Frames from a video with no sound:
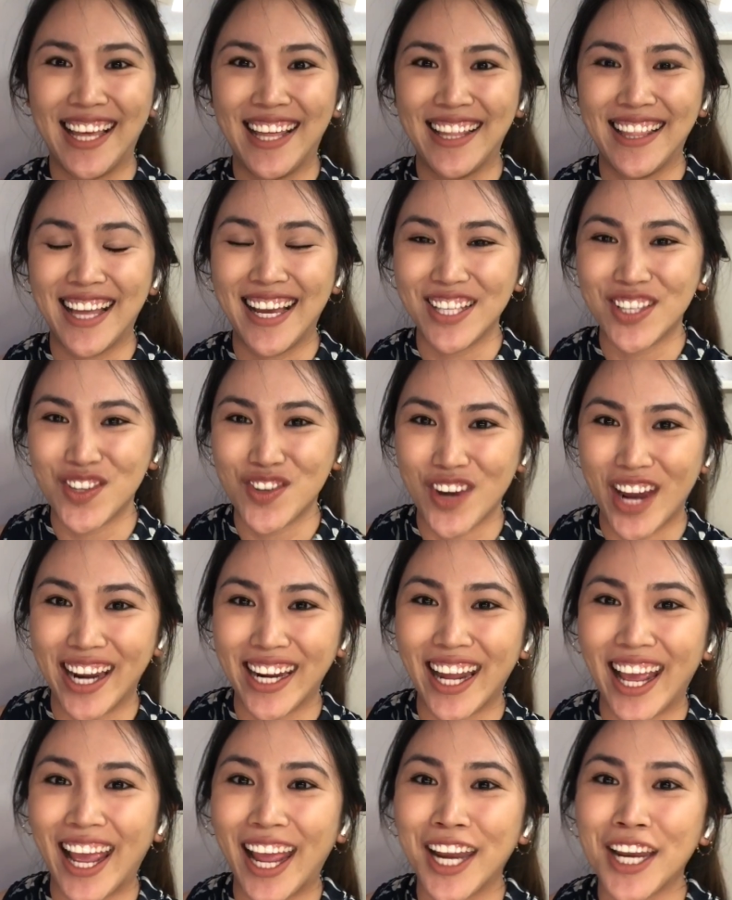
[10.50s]
that's right.
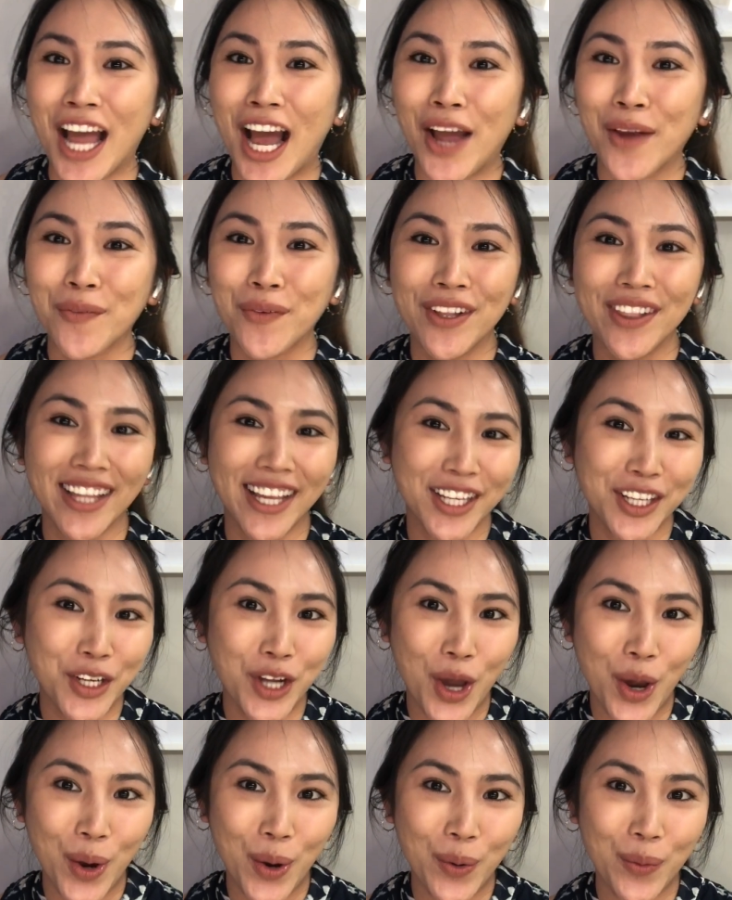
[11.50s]
And I will let you
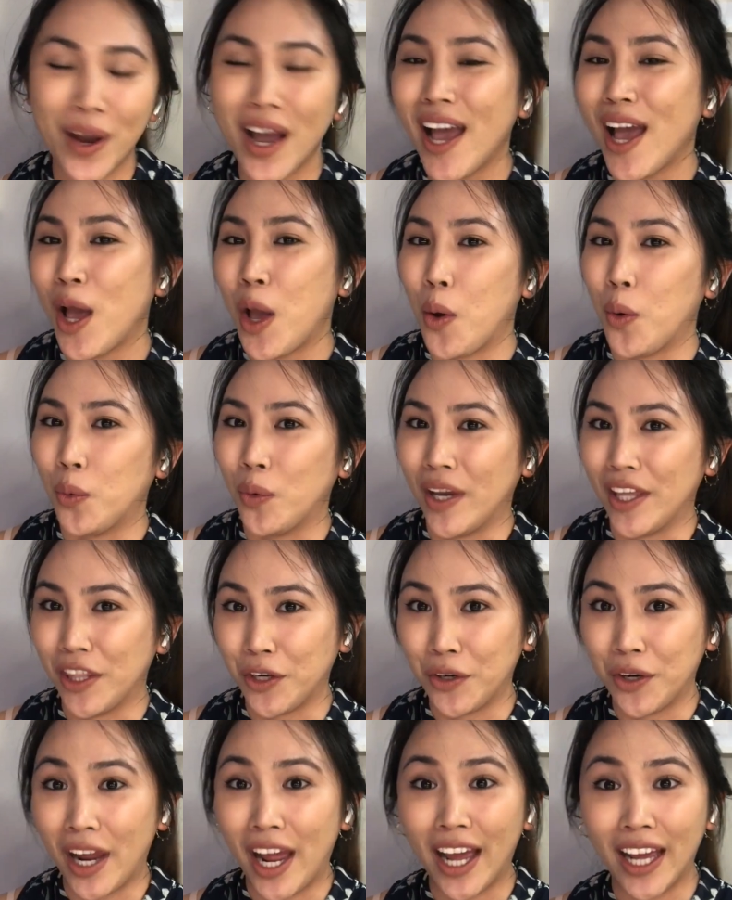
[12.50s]
know
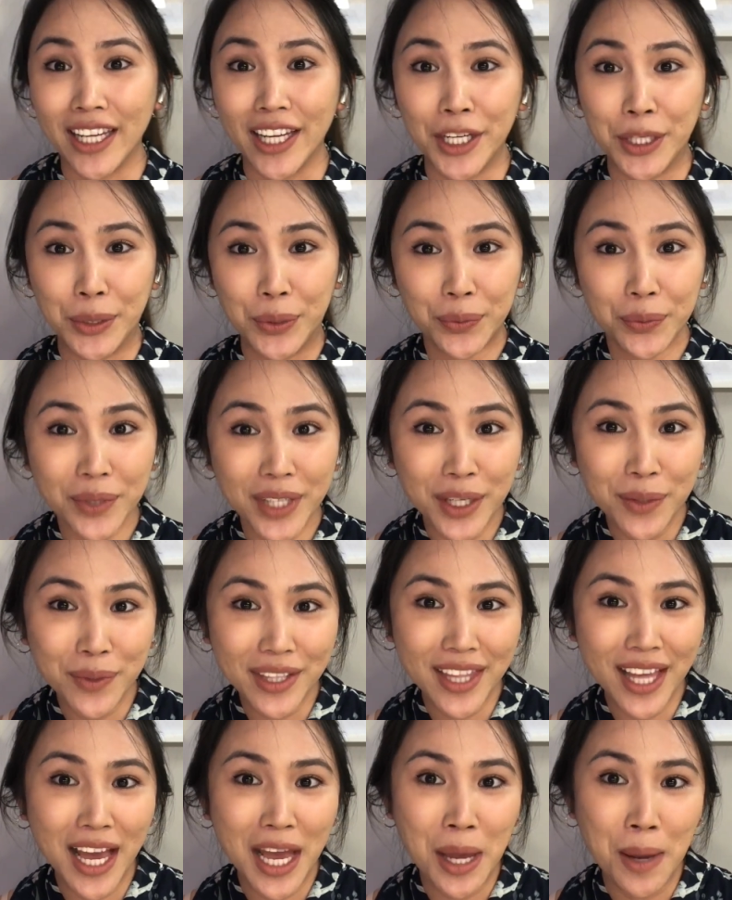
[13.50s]
whether I agree with
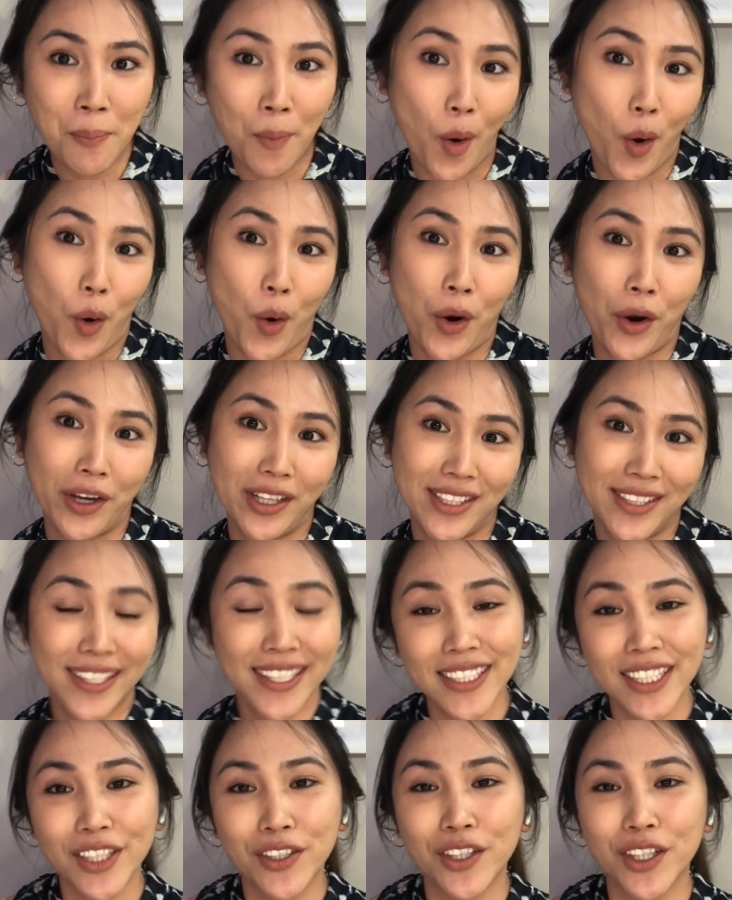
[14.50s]
them or
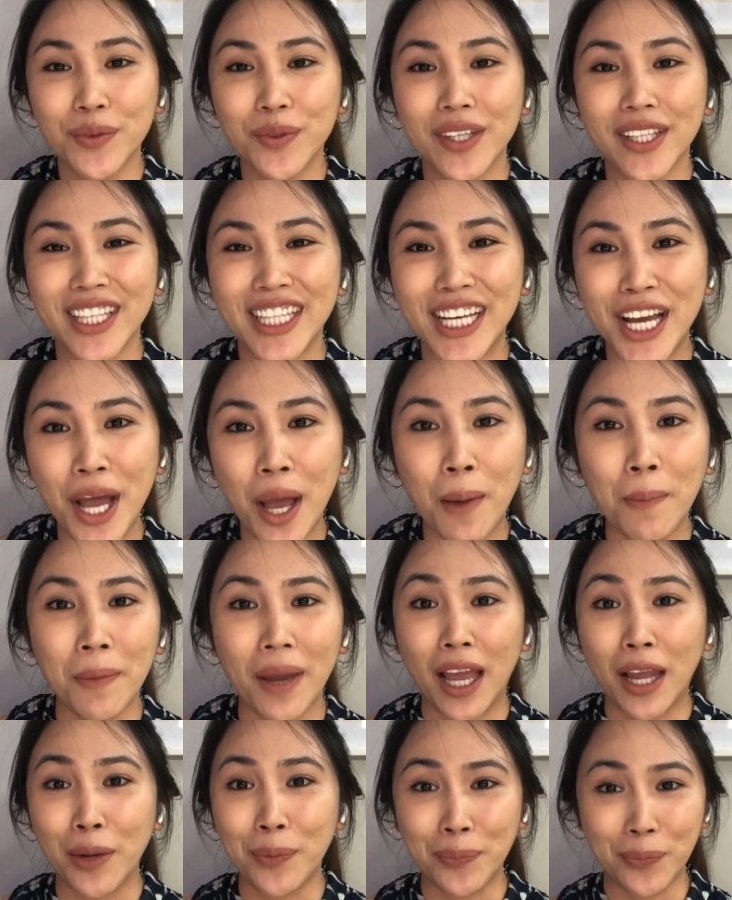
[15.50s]
disagree with them.
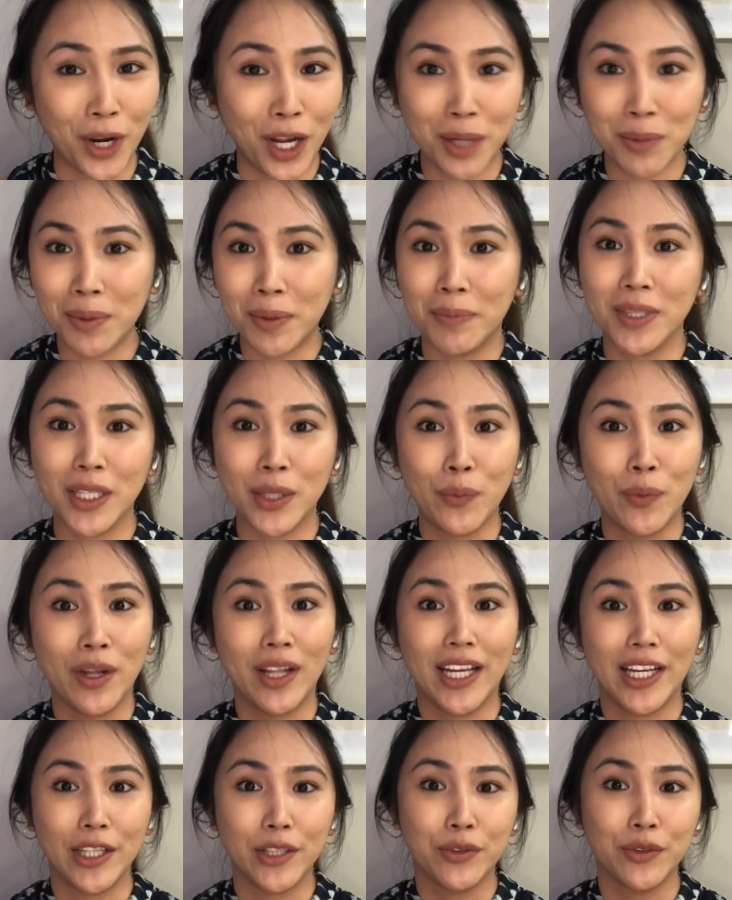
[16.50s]
I probably
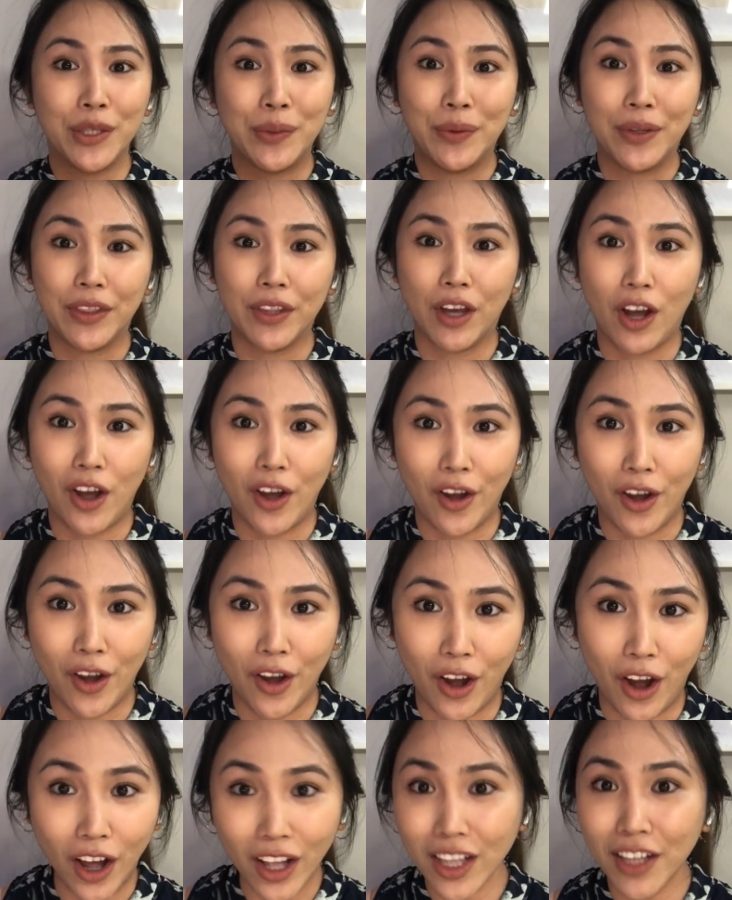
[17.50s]
will agree with
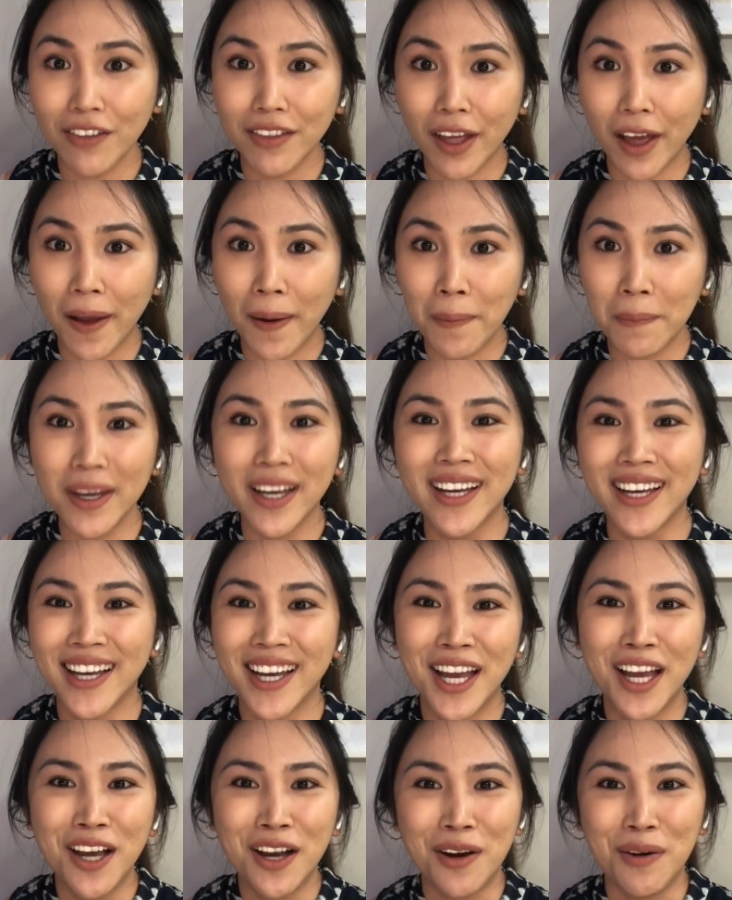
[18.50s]
all of
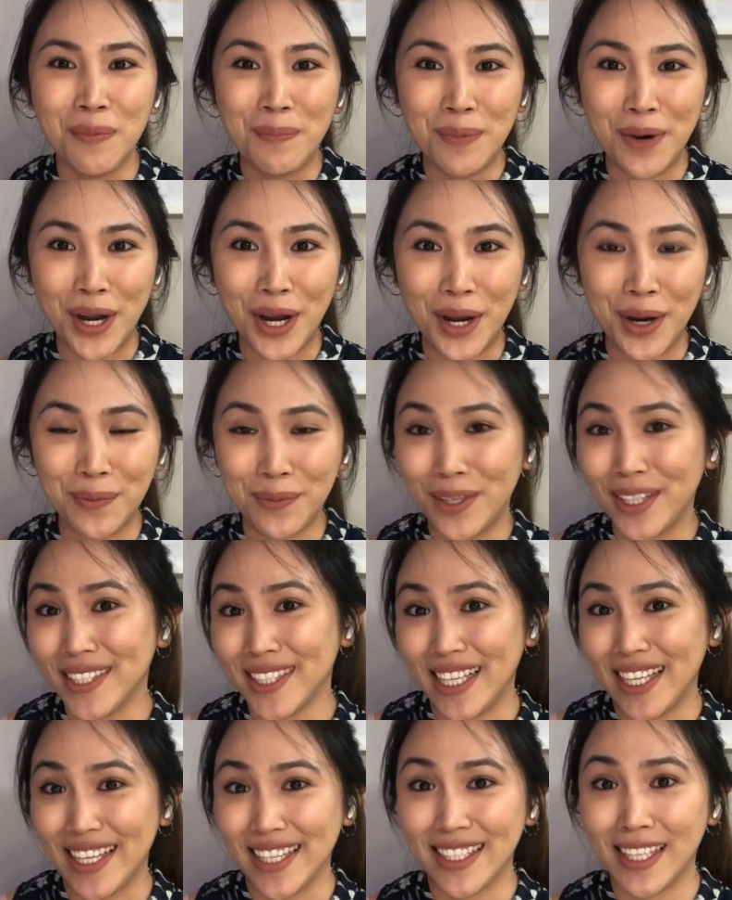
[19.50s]
them, but we'll
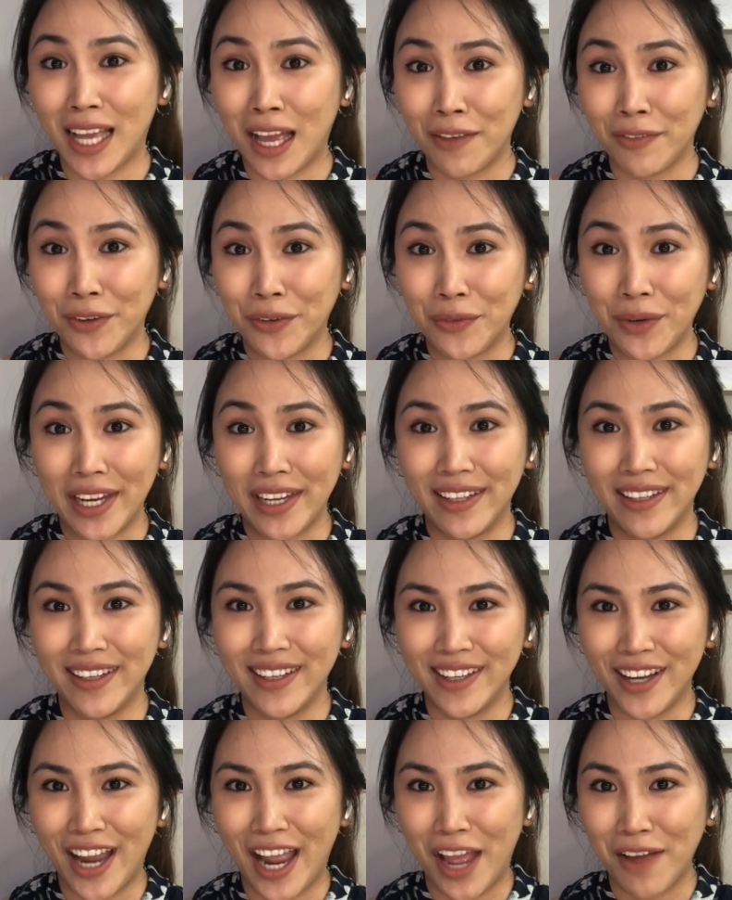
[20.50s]
see because I haven't
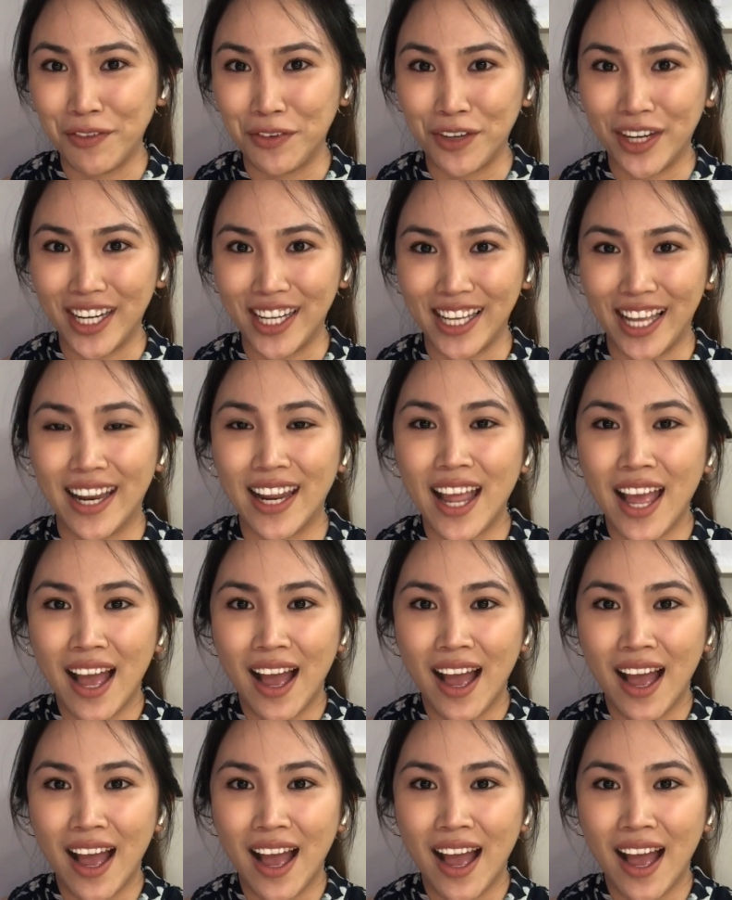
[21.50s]
read it yet.